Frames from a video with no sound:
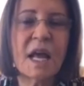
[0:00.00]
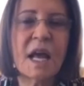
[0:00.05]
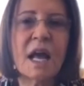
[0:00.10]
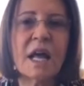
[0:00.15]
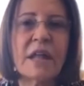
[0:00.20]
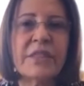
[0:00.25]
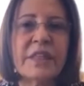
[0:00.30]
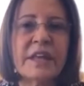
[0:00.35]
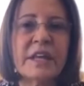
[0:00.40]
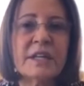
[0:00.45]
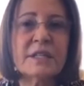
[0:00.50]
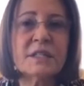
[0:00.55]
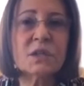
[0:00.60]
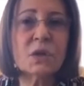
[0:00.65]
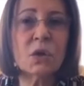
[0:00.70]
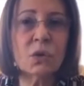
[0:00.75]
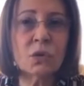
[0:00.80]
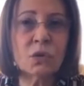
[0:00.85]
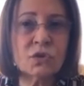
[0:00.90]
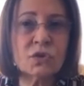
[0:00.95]
And mm-hmm. there is
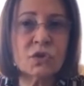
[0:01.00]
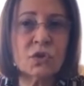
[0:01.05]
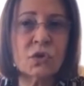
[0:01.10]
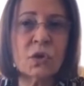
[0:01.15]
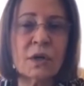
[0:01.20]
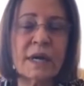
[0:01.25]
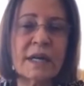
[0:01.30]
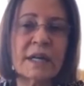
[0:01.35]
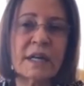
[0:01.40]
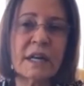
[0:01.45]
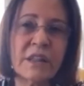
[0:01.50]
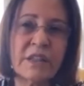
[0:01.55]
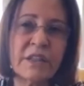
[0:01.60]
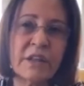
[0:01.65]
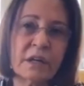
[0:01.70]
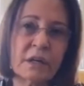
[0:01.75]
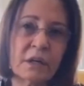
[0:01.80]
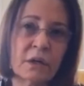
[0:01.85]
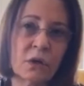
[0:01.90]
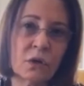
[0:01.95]
also
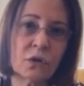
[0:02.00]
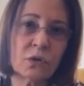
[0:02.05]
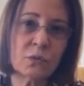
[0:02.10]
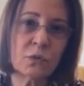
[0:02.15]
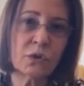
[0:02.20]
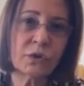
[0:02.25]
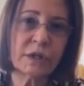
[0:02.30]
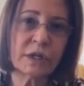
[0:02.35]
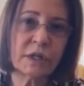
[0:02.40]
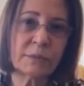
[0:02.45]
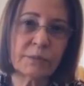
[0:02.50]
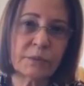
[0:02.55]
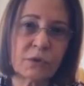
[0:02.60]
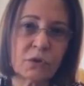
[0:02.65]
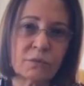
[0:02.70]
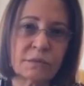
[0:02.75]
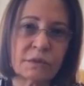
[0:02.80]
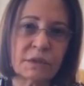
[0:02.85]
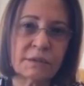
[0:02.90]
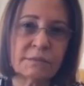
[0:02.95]
another hormonal
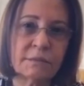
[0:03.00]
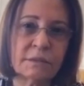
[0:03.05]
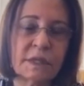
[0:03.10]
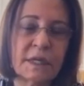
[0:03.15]
problem,